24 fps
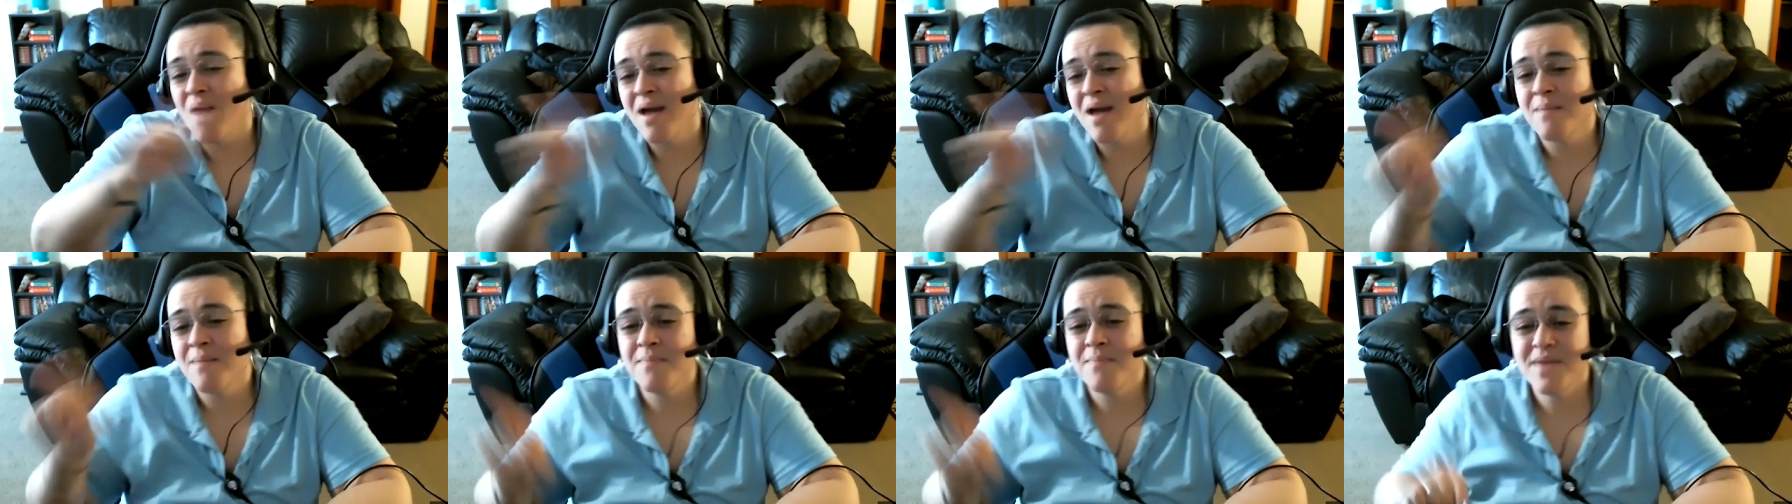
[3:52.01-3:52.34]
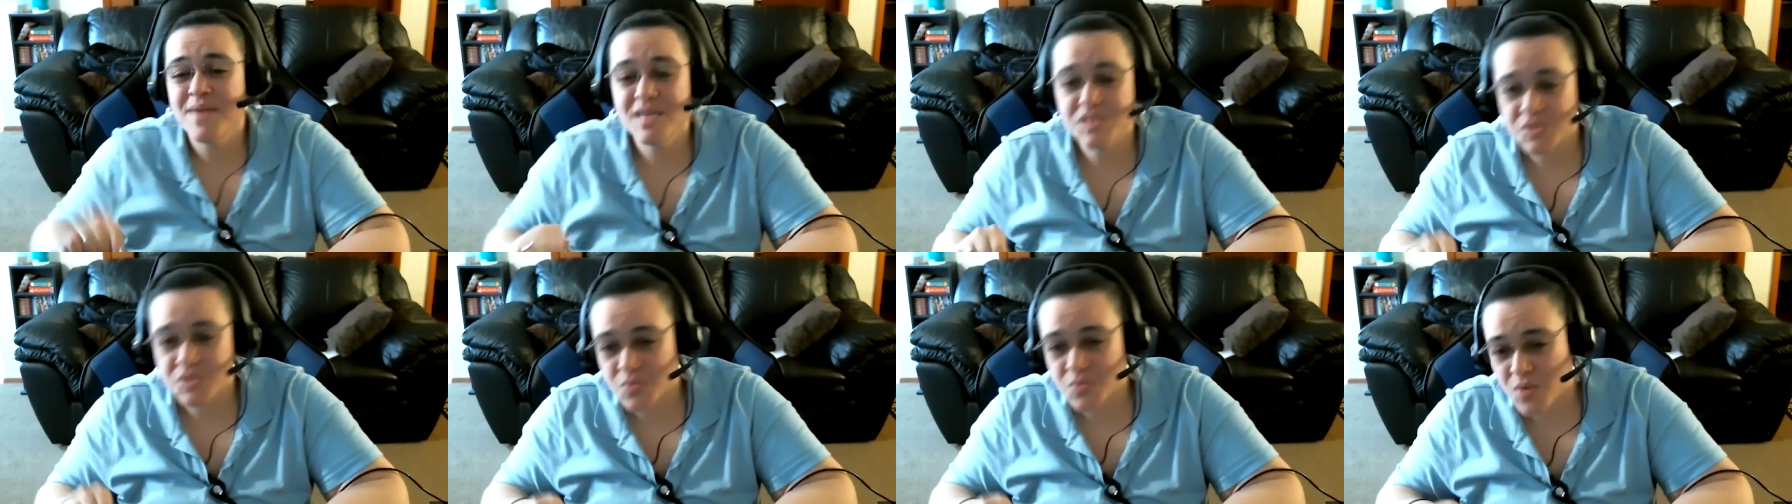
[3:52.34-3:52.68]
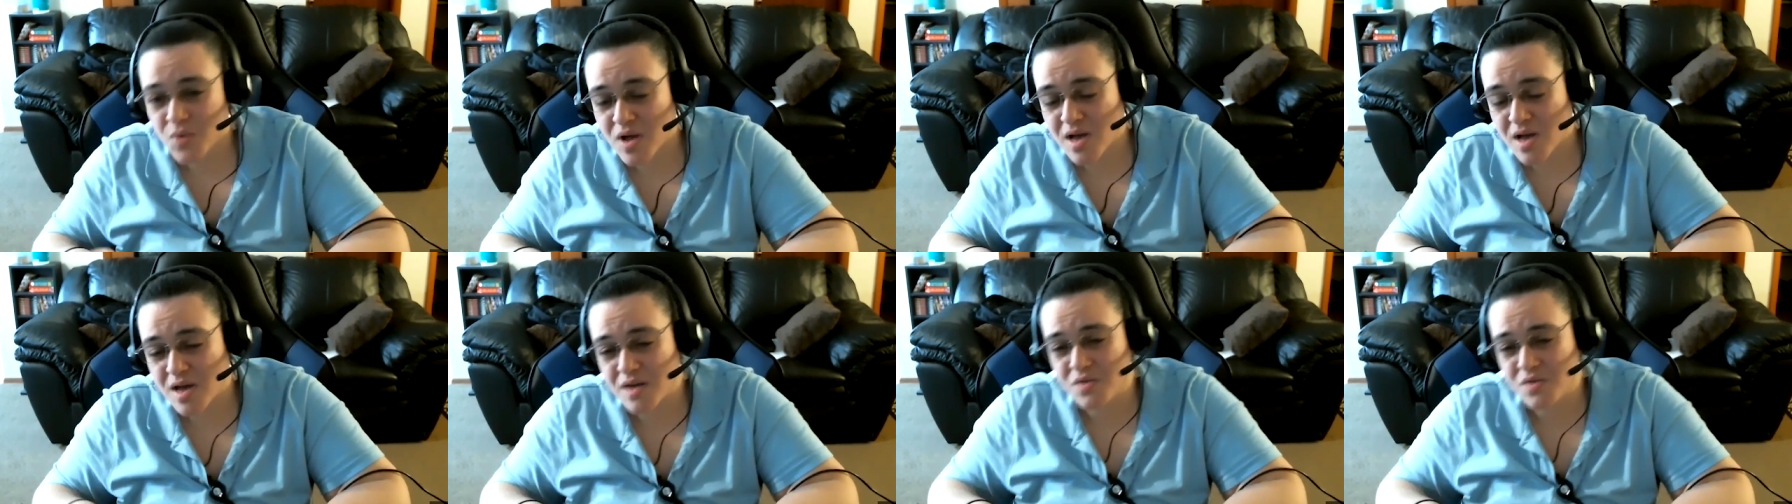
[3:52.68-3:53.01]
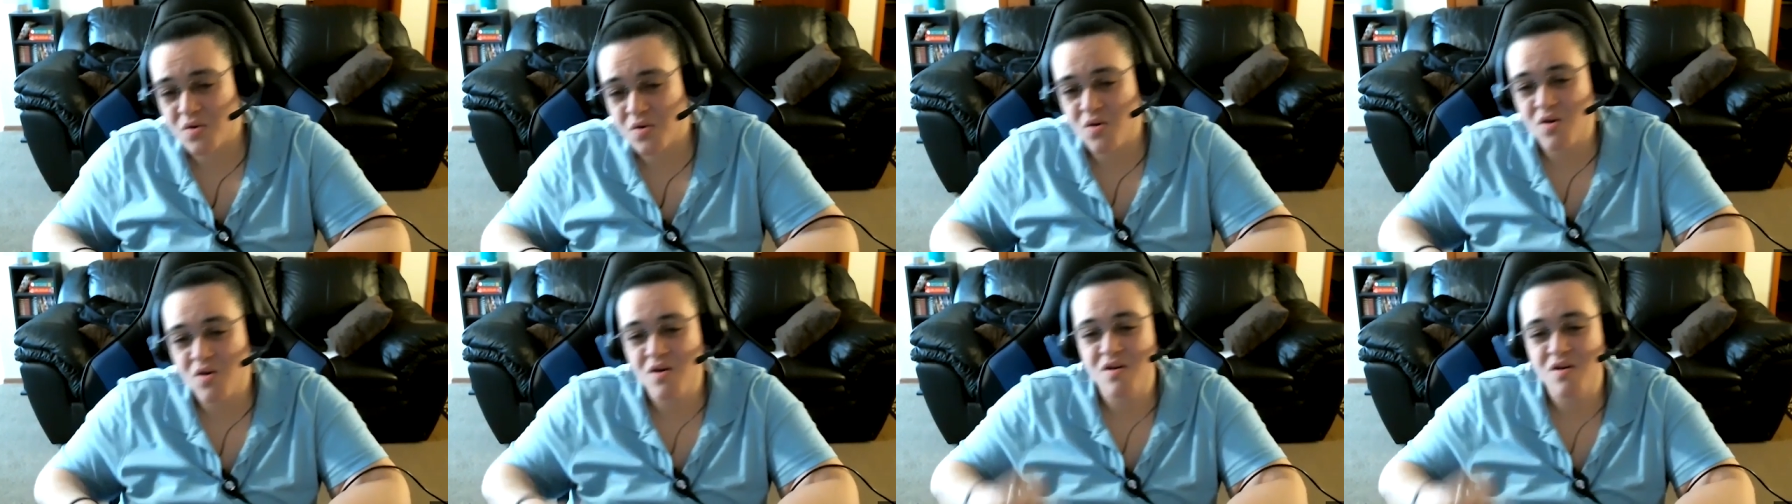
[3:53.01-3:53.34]
I missed one,
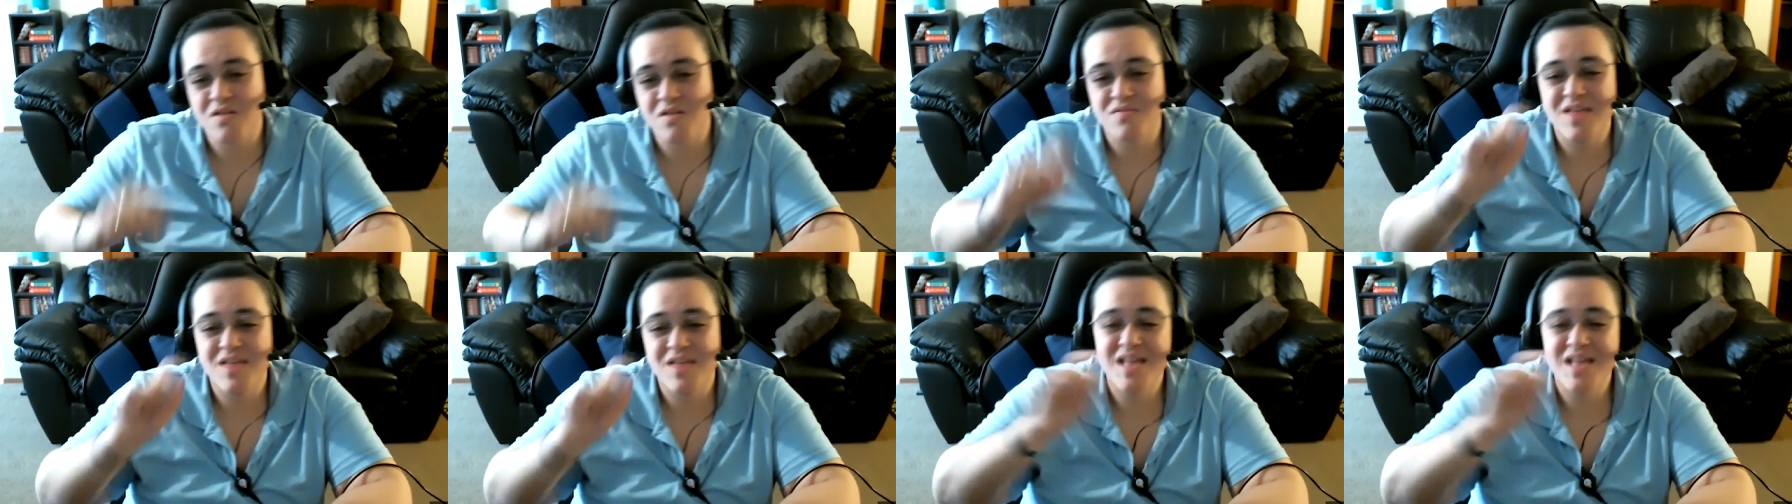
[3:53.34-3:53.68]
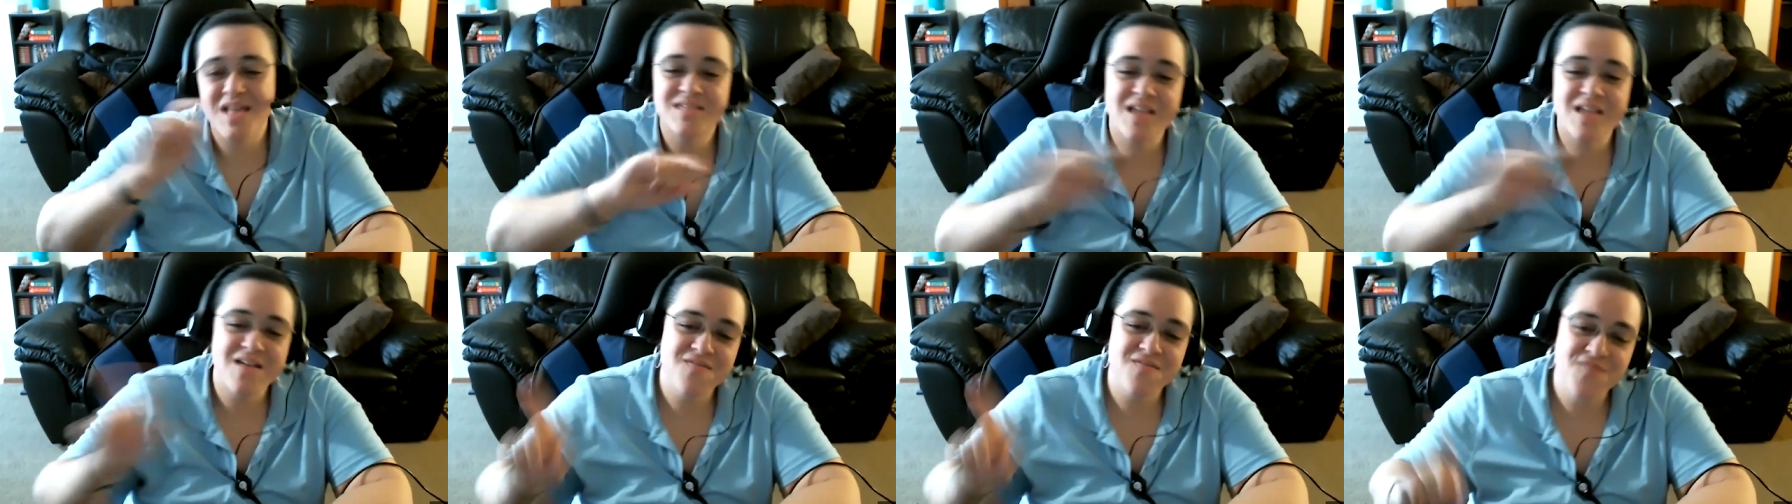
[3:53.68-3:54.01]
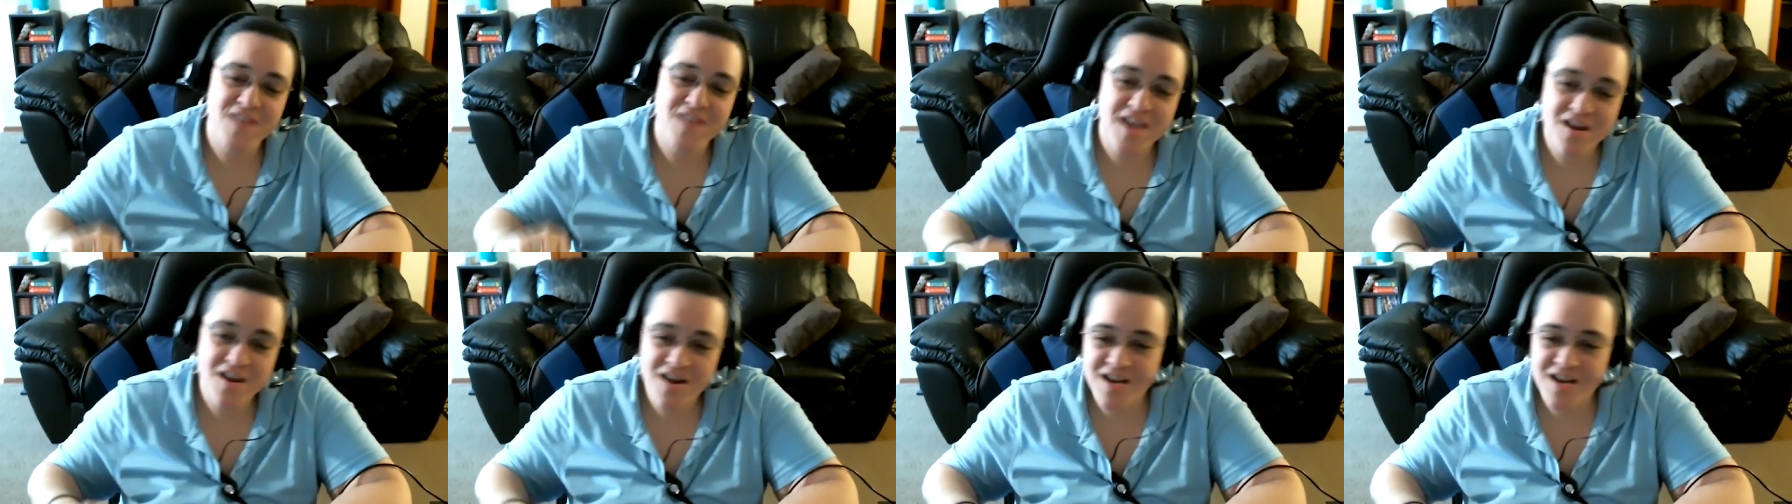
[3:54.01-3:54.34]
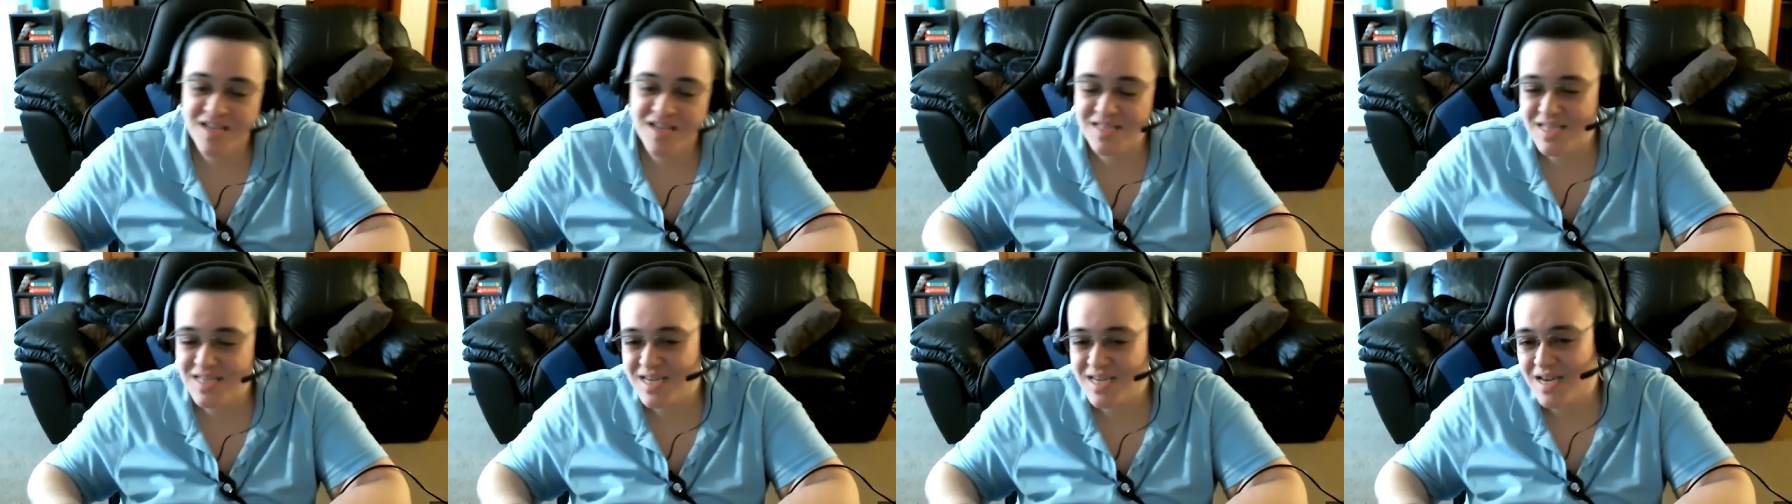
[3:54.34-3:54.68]
or that's not fair
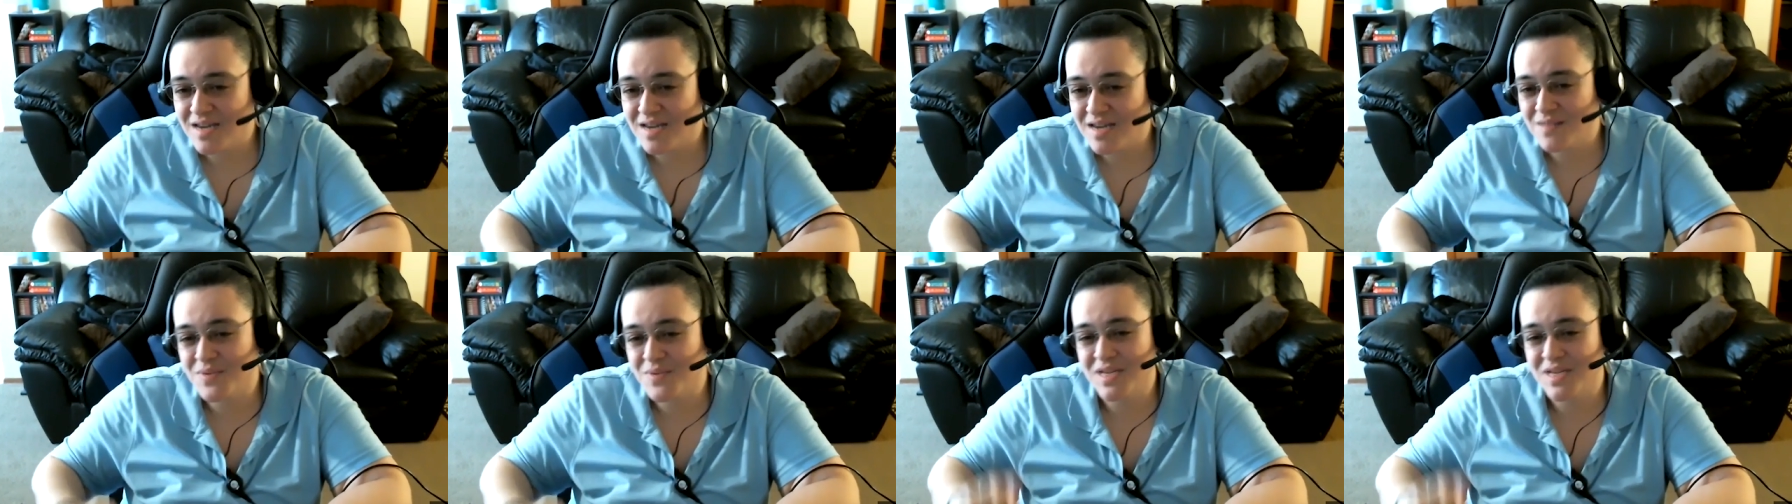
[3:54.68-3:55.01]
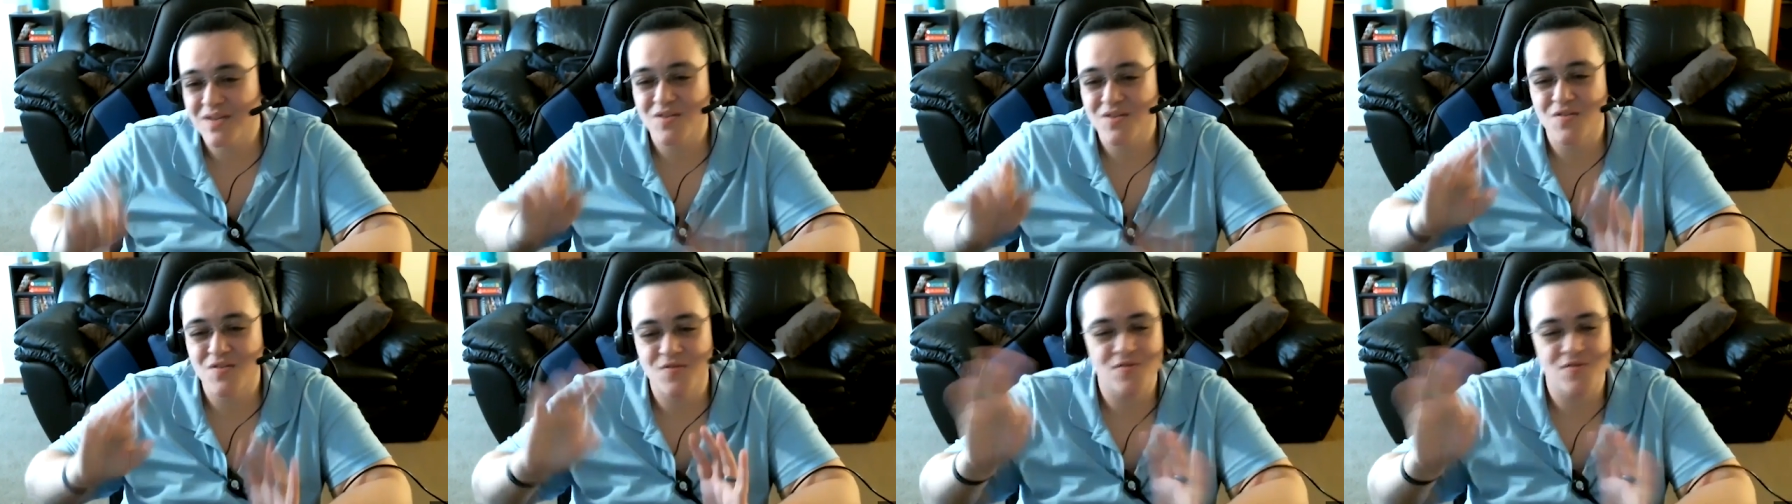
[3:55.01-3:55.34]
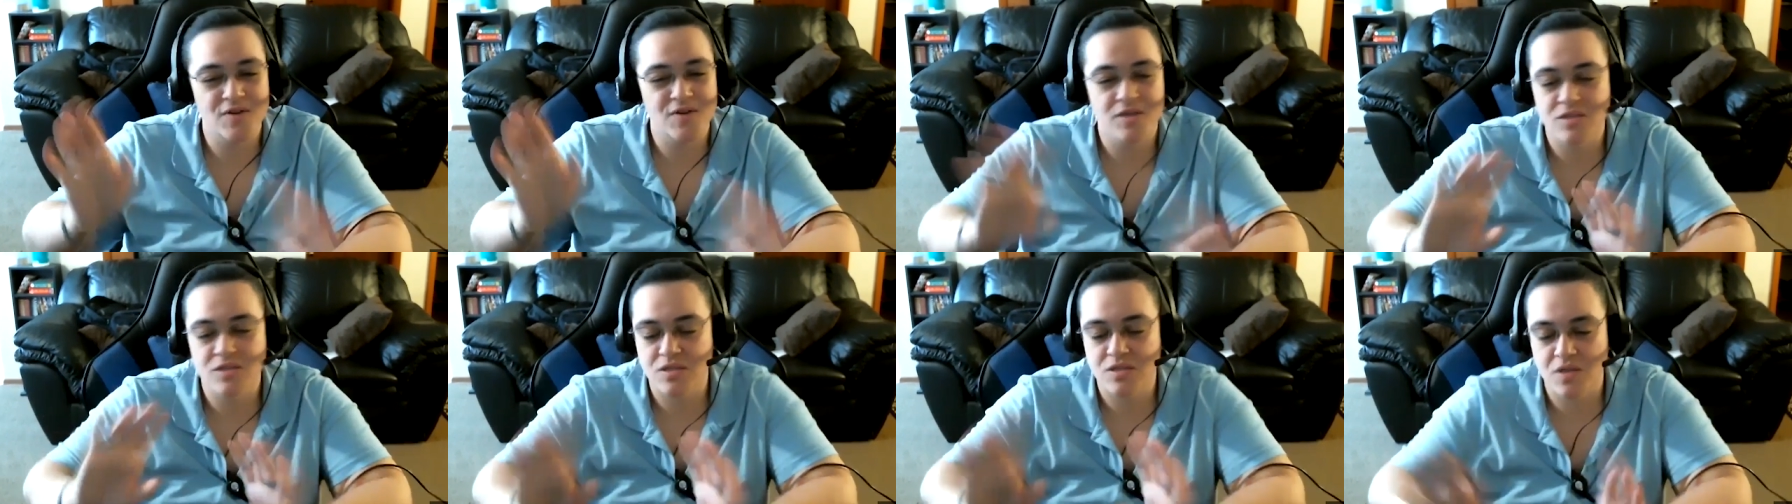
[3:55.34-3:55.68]
because he got a bingo first.